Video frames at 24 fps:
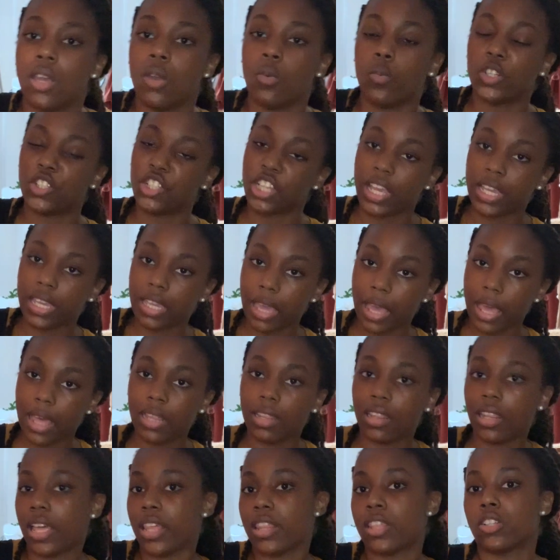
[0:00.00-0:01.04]
which I get.
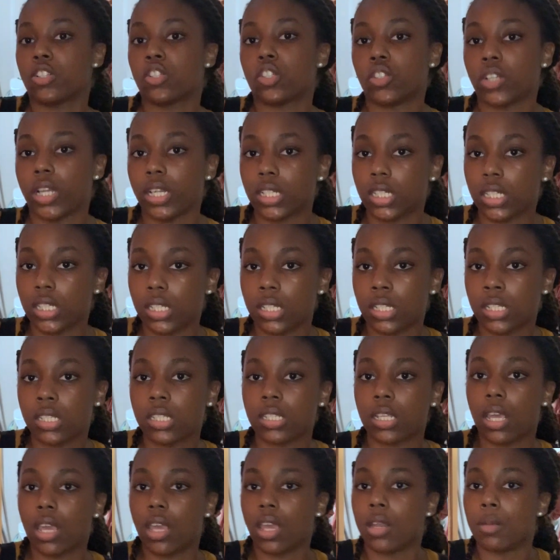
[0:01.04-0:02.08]
Leather stretches
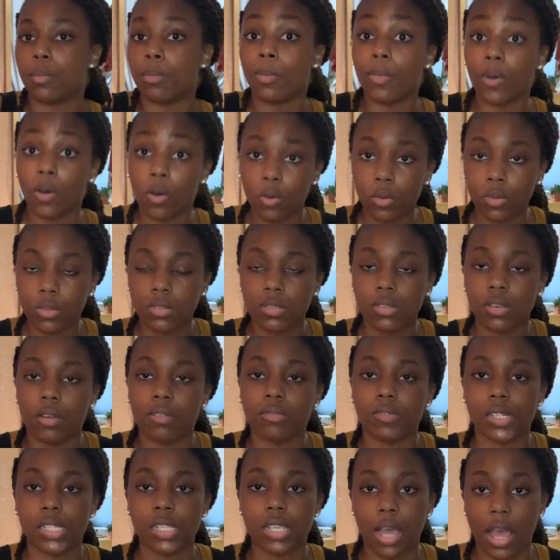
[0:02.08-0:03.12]
and molds
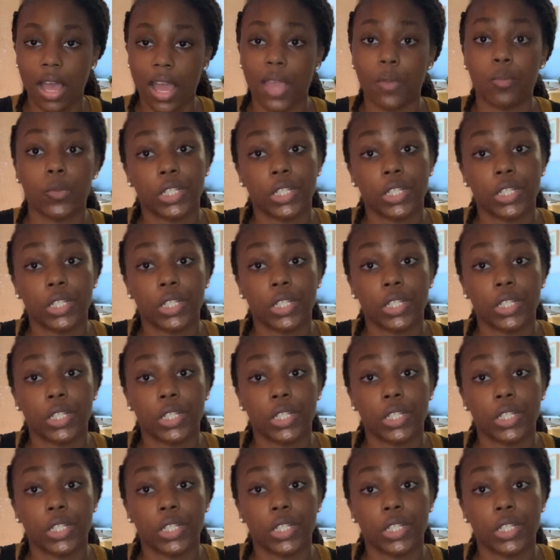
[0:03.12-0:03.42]
over time,